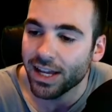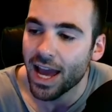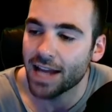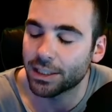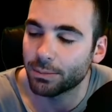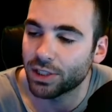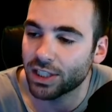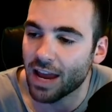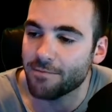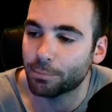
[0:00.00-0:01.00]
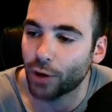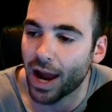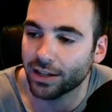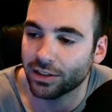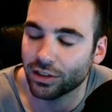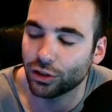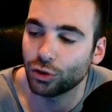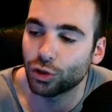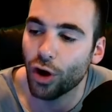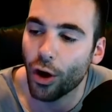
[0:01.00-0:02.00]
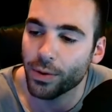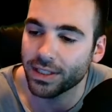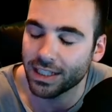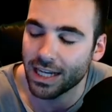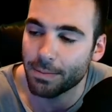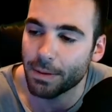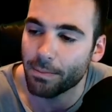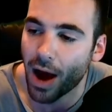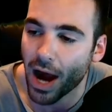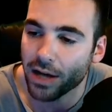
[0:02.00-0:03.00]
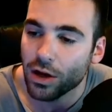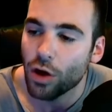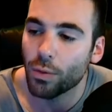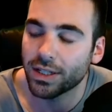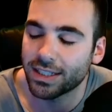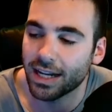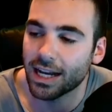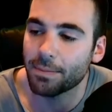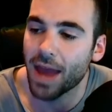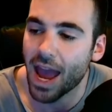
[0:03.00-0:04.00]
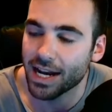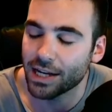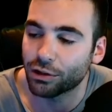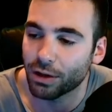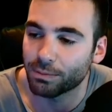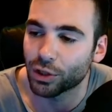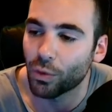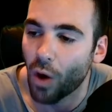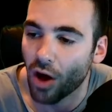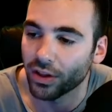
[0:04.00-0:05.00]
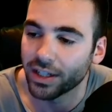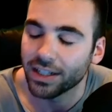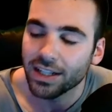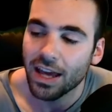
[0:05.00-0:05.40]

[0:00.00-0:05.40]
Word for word: and some safe practices you should always keep in mind when setting up any crypto wallet.